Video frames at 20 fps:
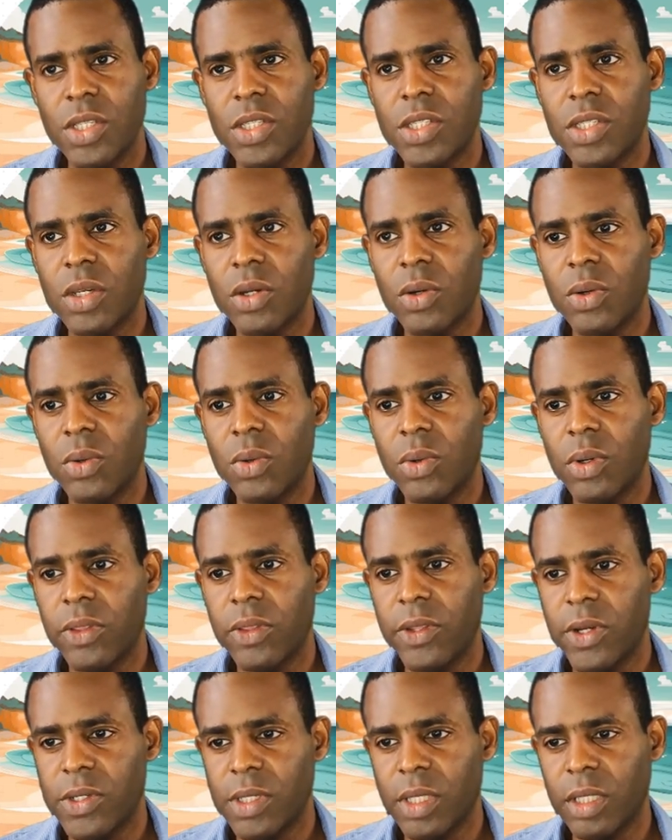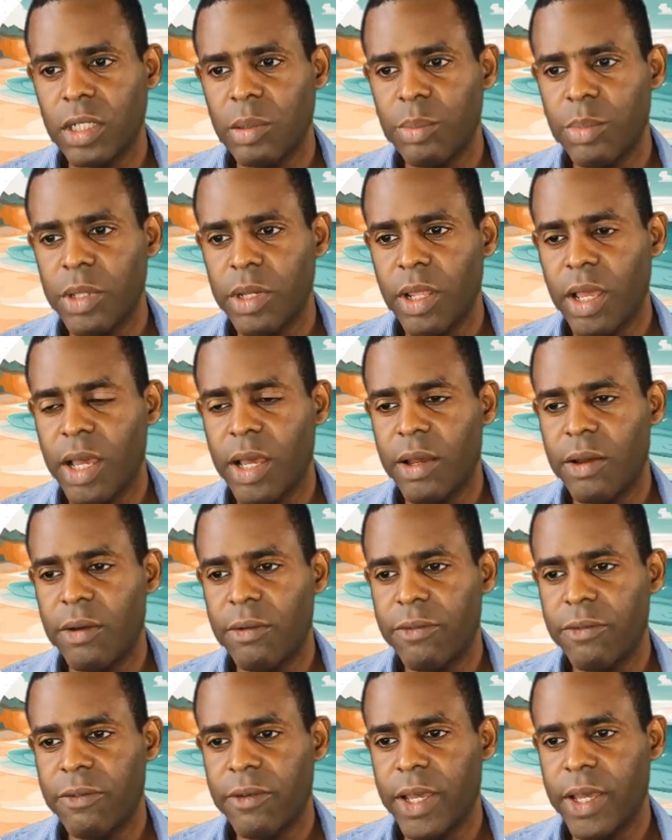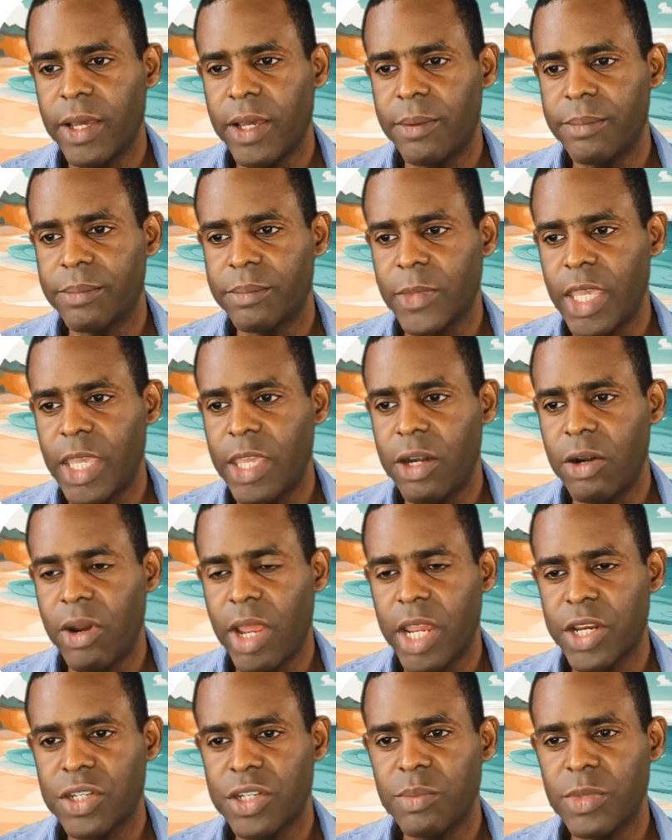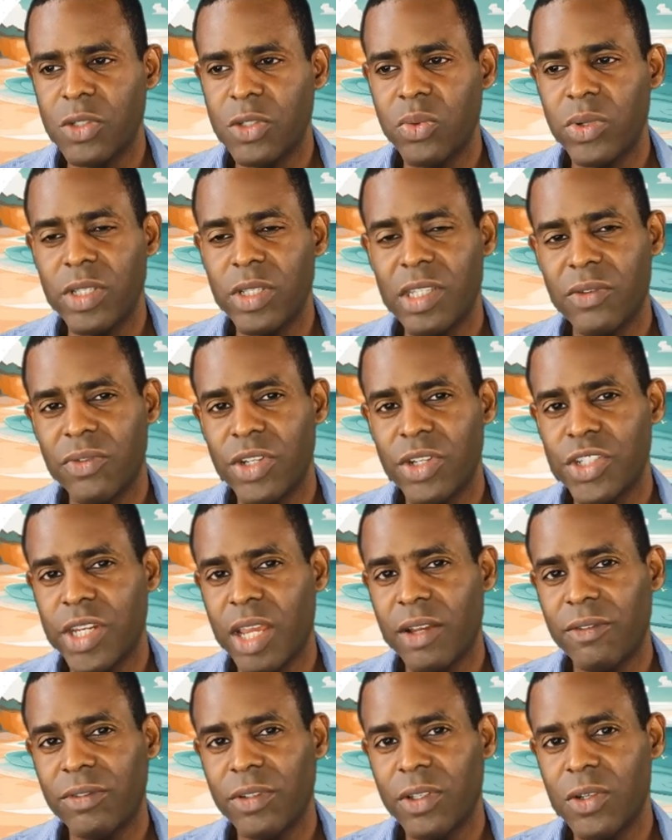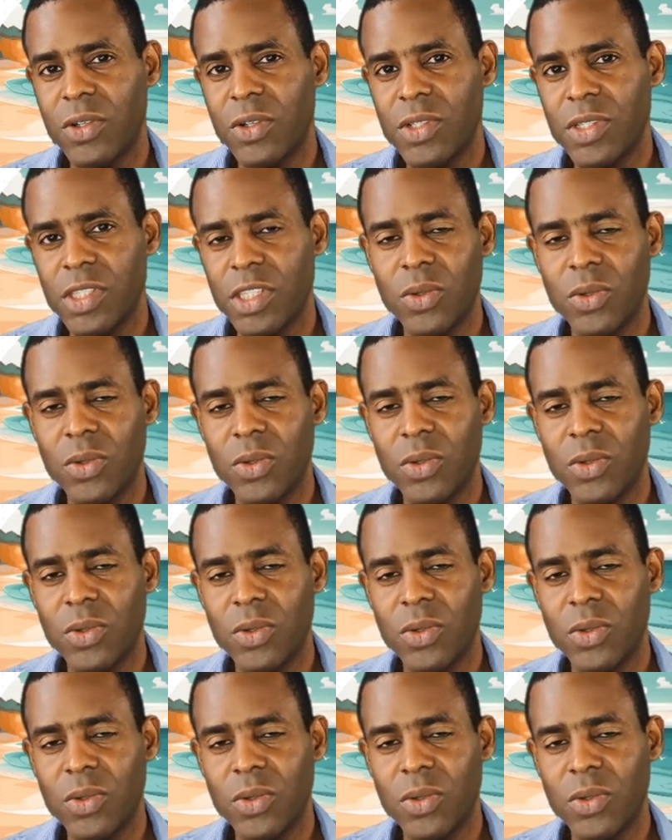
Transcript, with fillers: So there's a little bit of um, interaction between different chat flows.